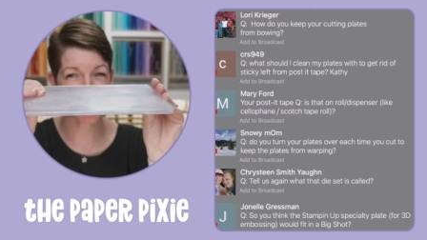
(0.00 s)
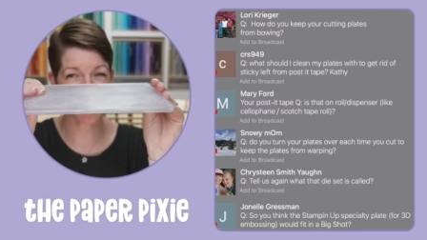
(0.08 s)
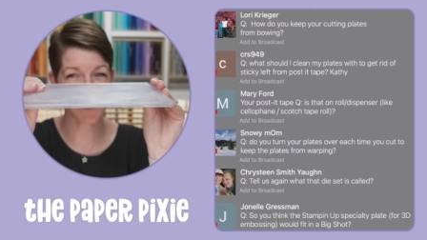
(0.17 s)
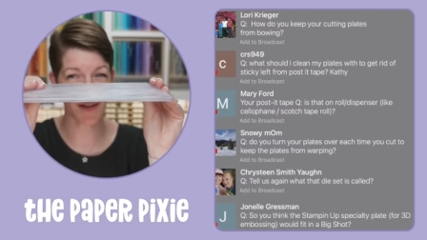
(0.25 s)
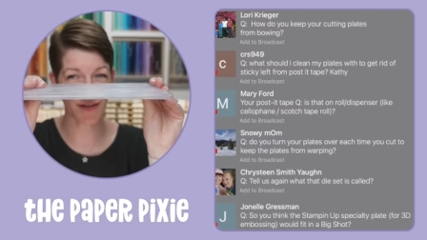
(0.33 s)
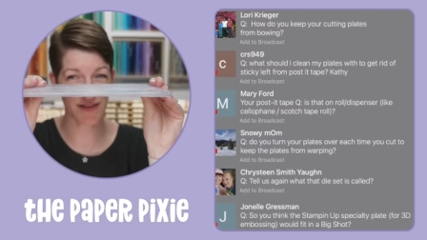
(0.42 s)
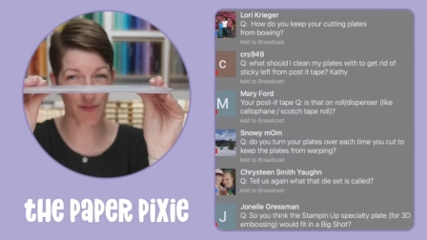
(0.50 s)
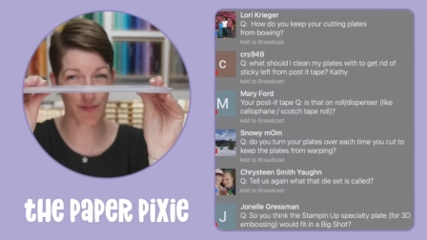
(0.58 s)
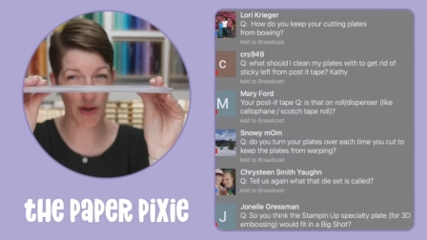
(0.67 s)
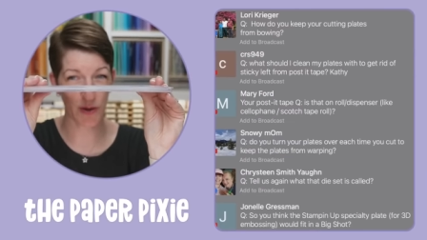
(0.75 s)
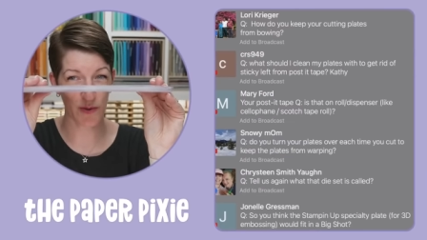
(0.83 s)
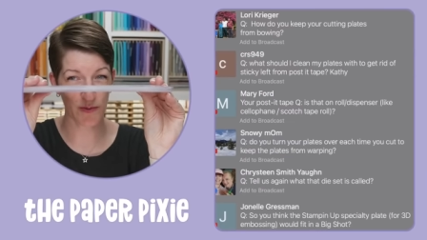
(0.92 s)
as it starts to
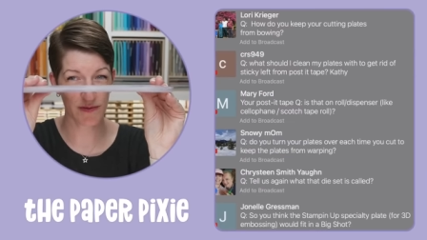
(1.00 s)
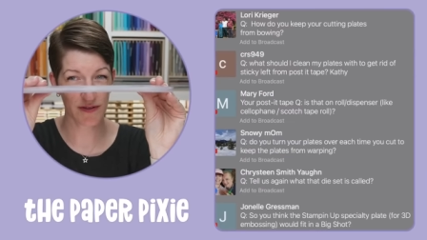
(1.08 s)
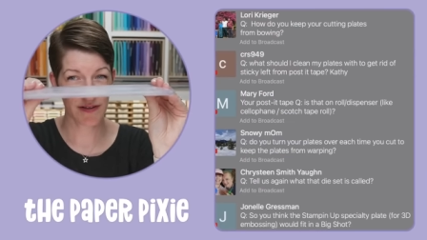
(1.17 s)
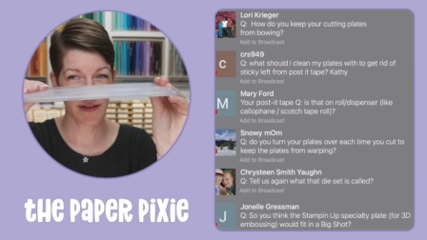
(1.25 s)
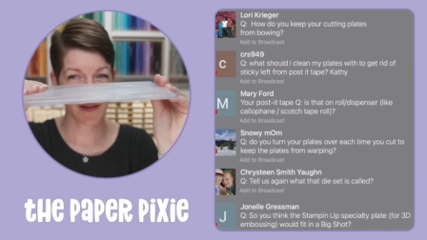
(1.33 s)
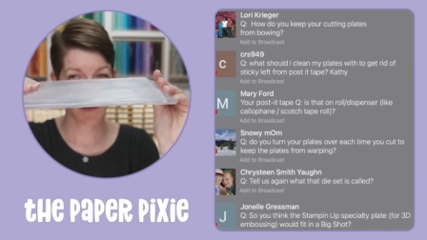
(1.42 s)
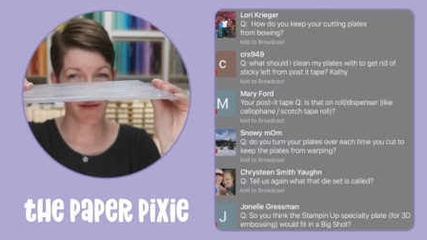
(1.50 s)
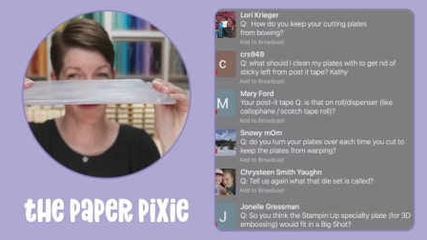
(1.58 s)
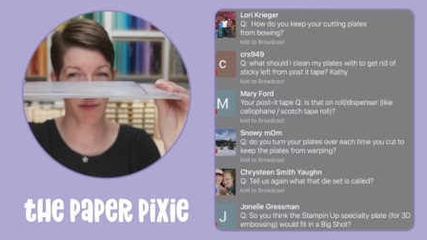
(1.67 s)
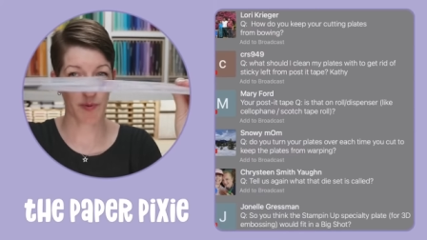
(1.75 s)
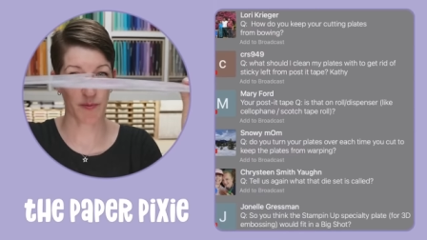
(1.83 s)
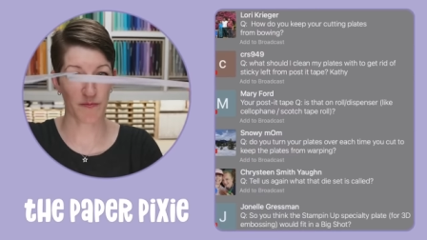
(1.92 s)
bow,
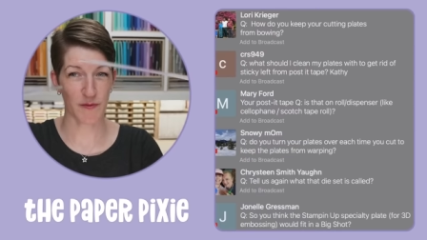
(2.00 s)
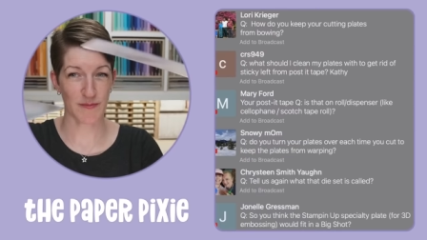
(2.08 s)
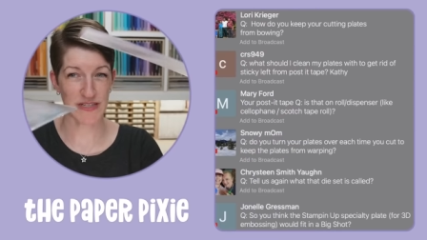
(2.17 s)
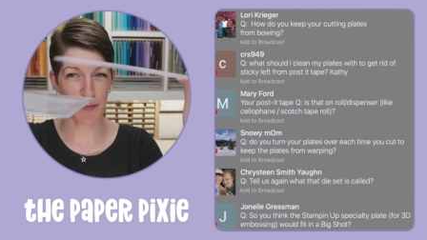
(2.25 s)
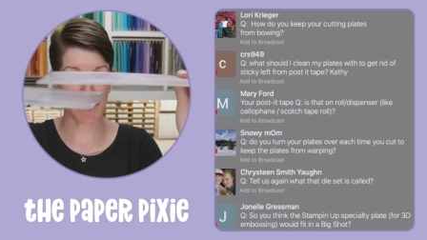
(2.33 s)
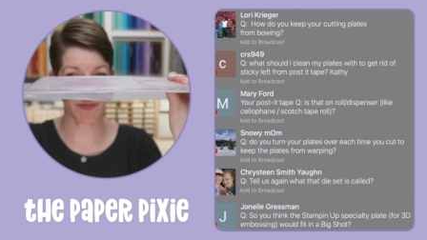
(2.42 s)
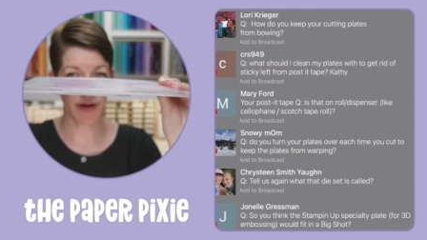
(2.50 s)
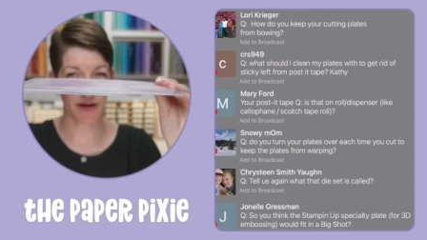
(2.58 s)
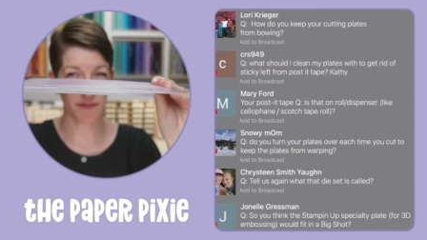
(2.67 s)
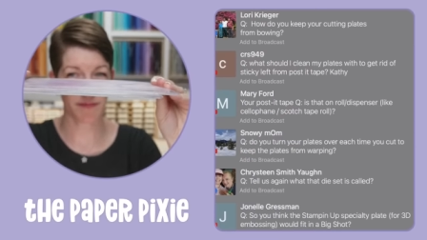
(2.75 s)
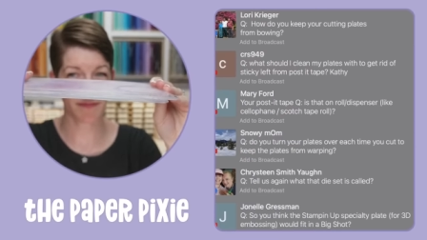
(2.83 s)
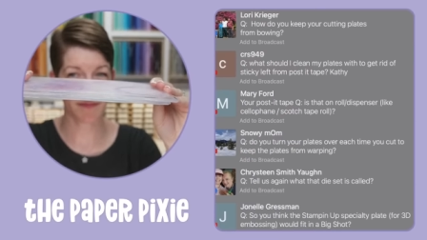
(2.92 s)
flip them from top to
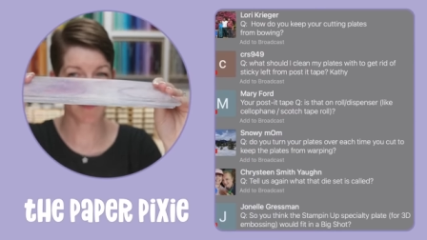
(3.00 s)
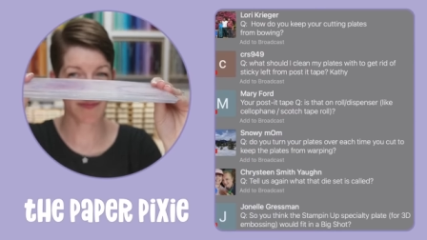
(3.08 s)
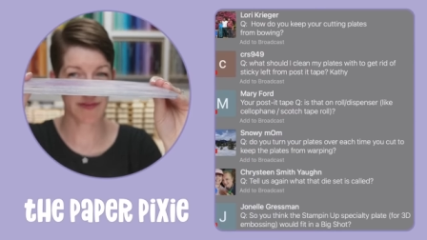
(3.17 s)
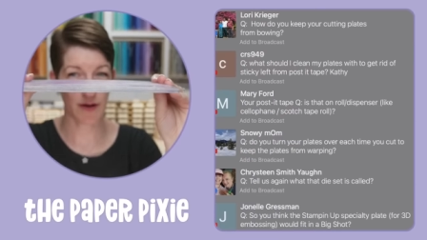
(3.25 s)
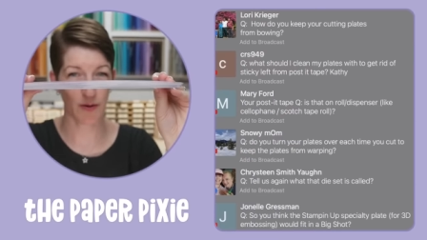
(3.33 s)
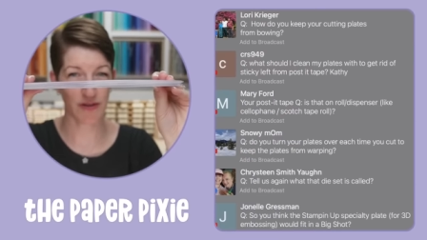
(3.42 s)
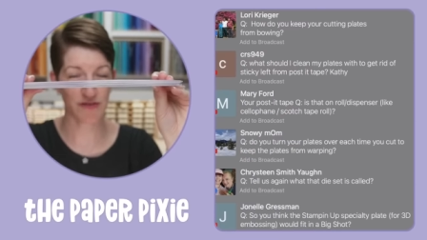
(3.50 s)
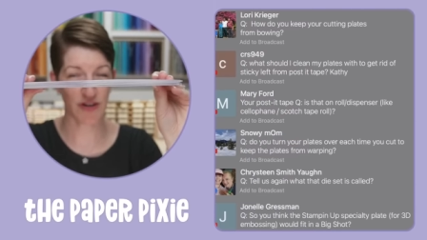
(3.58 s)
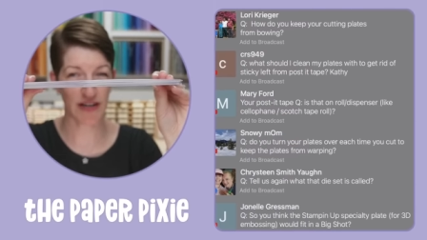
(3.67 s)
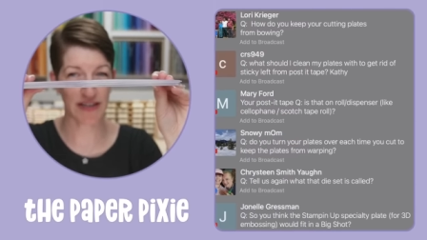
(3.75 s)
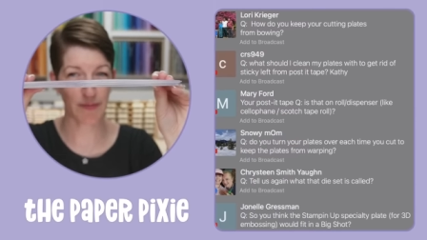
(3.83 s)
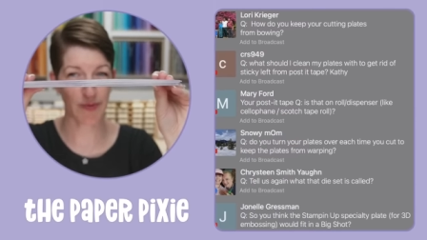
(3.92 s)
bottom. Always
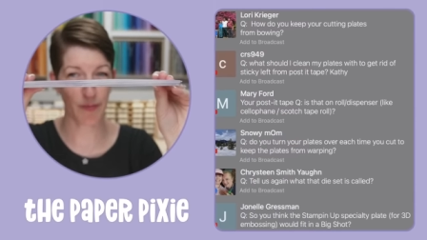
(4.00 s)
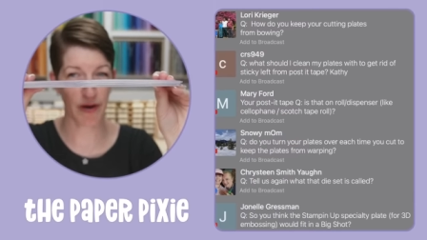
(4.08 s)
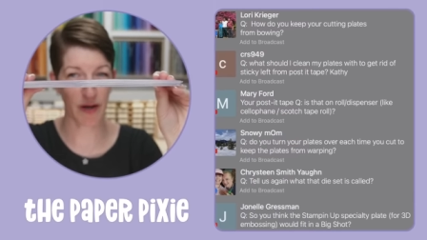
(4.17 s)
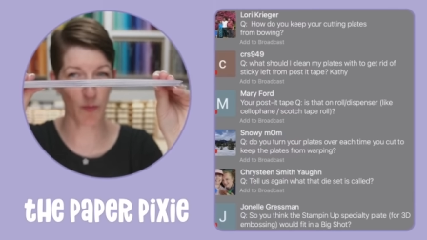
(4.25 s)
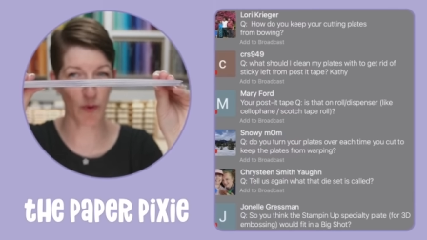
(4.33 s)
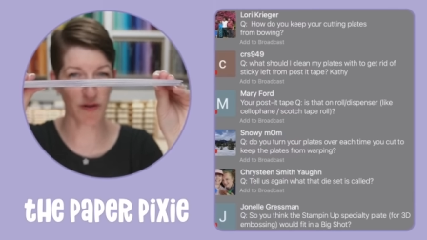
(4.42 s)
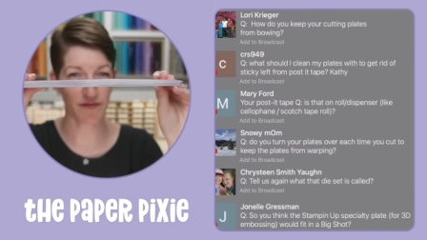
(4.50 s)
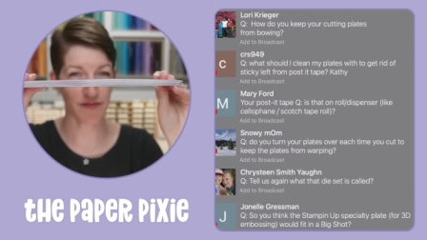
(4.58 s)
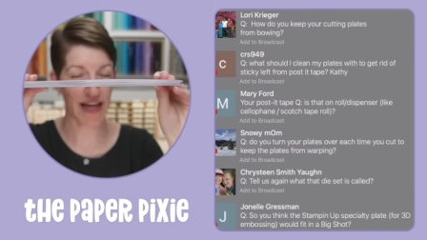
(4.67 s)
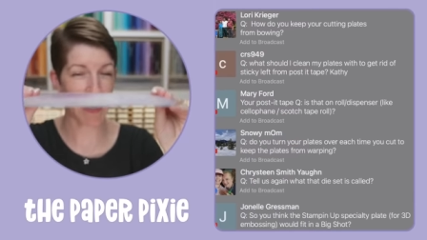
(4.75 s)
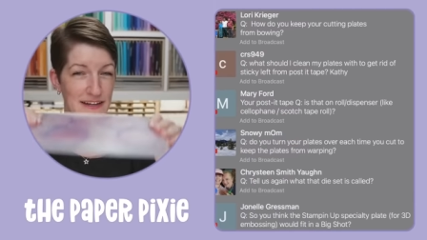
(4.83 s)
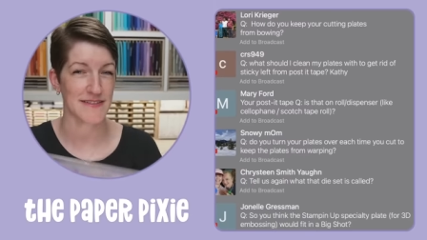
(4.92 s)
try to keep the bottom one
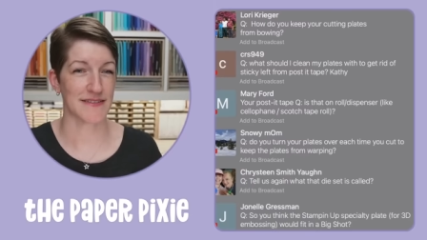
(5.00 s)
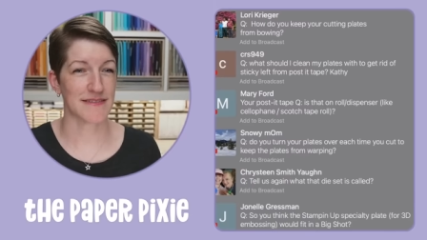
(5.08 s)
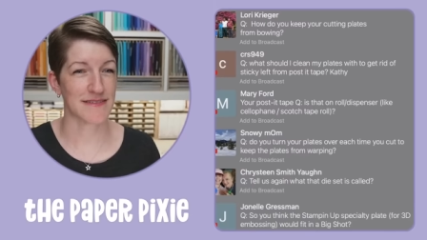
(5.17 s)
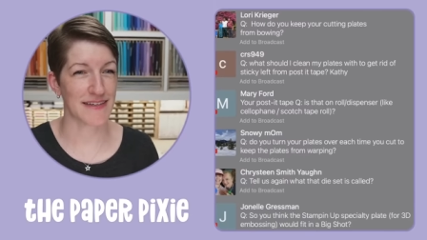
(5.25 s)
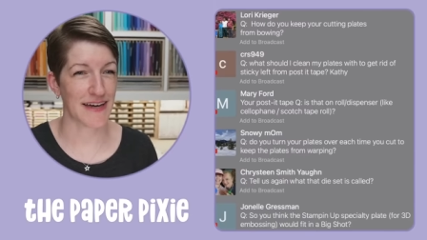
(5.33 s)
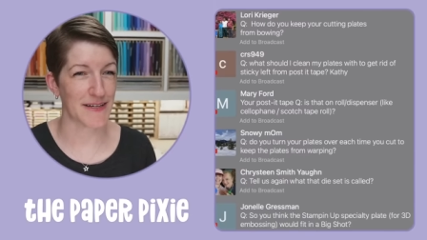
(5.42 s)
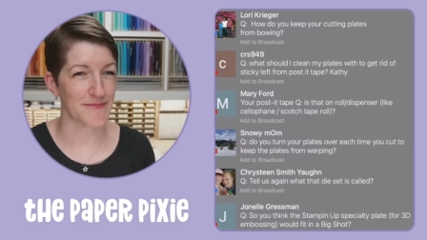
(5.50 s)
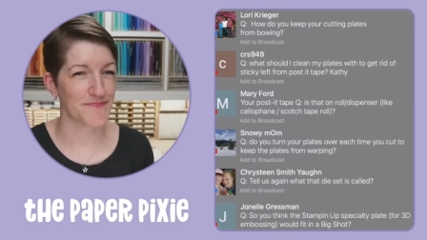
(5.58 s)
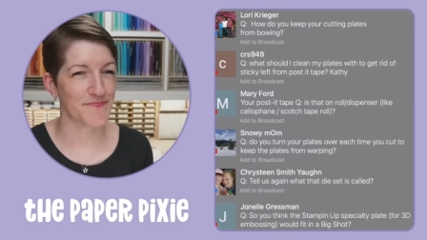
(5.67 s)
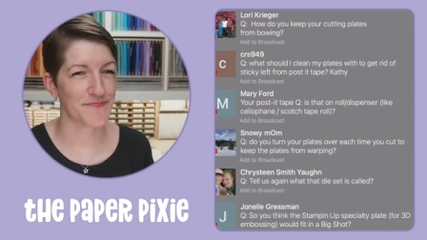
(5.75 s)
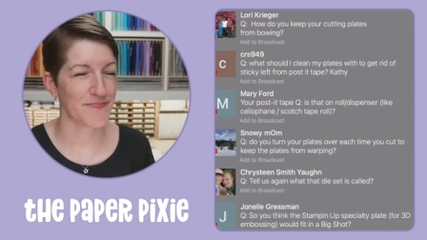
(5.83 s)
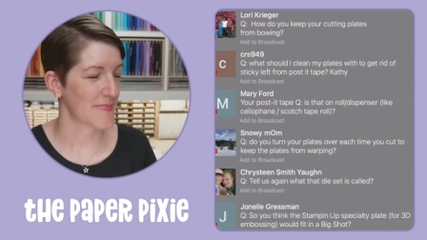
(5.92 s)
flat. Okay?
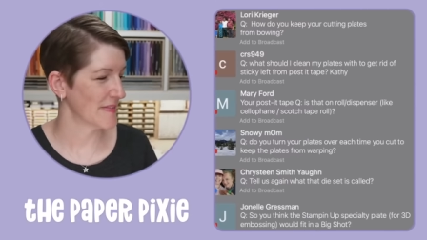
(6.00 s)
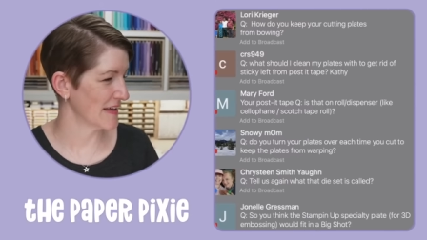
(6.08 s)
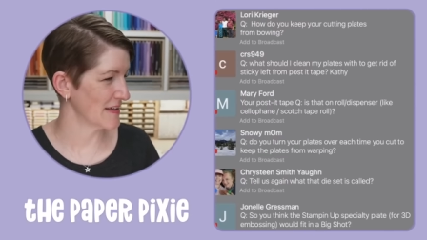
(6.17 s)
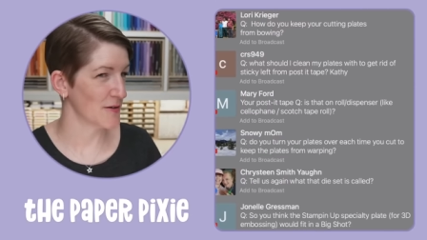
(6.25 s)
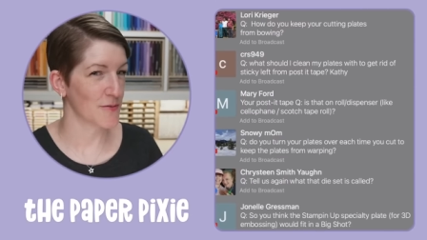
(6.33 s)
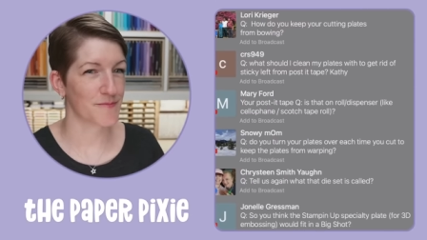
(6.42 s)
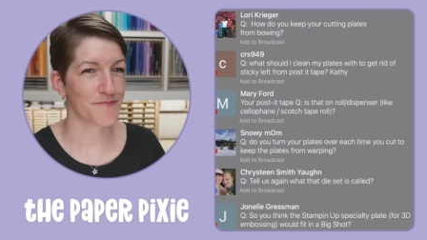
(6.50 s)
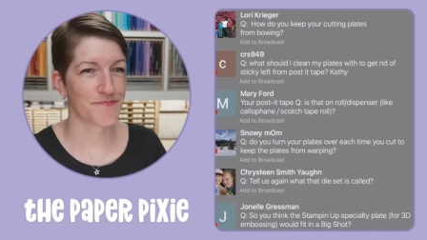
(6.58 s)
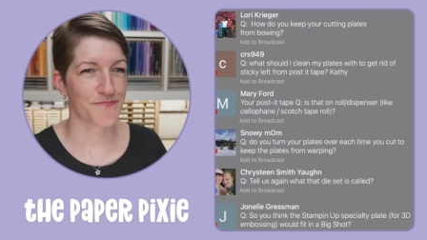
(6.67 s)
Thank you.